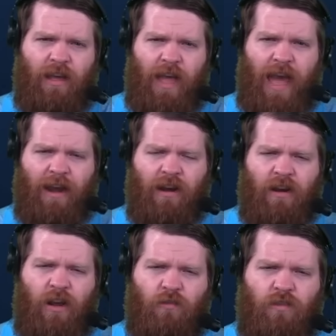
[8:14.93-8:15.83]
added a
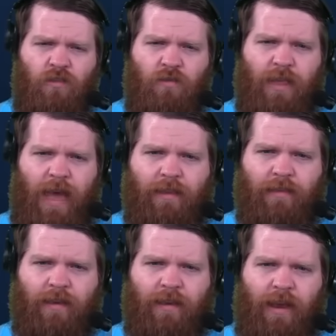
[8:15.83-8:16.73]
note, too, that
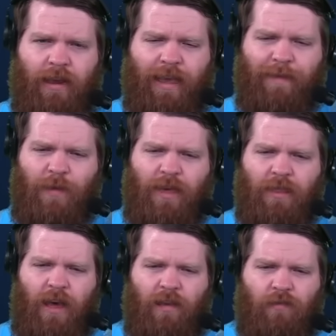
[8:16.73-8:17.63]
kind of gave me a
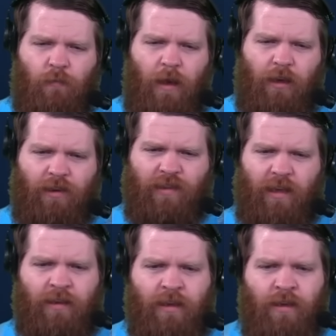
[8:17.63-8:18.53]
thought as well. He
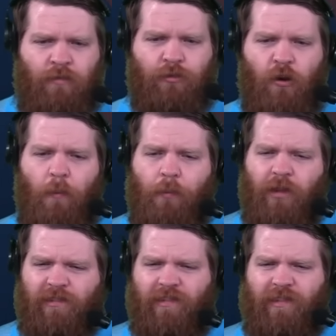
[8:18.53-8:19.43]
said, they're throwing
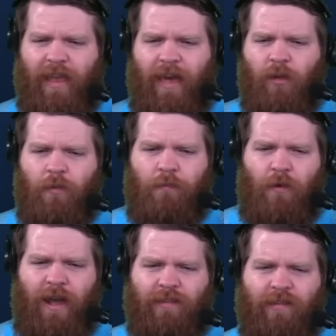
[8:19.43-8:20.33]
blitzes at Caleb in
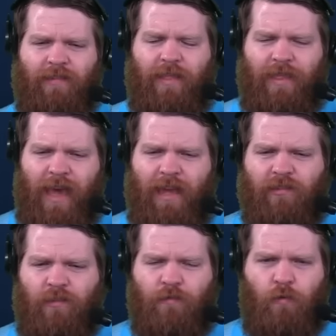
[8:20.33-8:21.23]
practice.
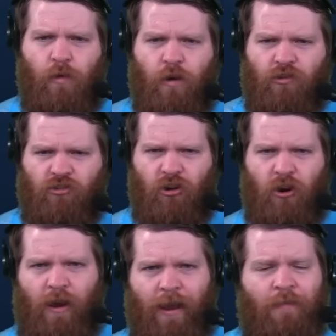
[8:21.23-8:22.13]
That's for
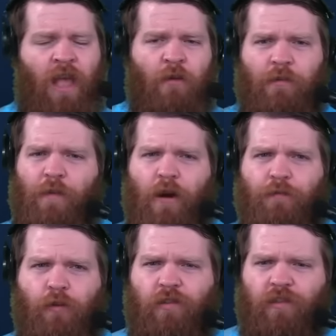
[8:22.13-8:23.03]
sure. And we've heard
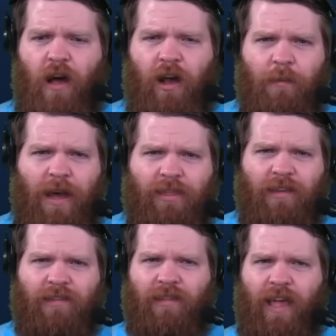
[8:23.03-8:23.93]
Flus talk about
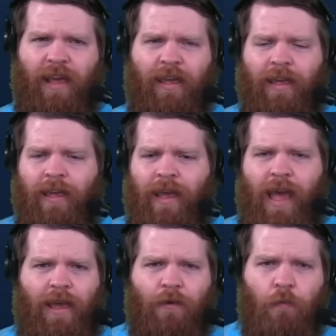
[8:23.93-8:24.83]
this, like,
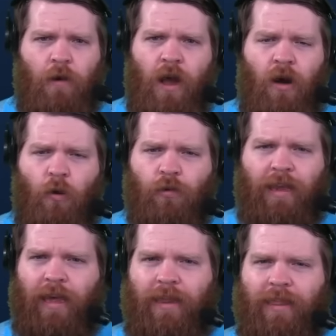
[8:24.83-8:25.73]
hey, we're not
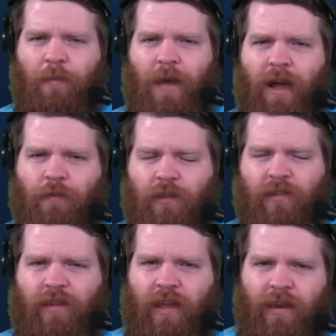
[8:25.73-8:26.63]
holding anything back from
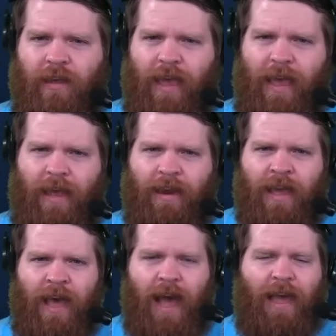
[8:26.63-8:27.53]
this kid. And
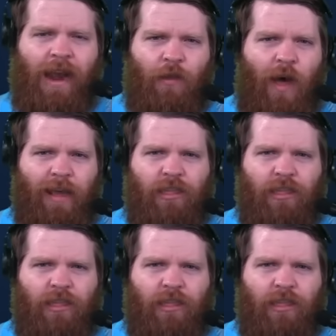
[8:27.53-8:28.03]
I kind of like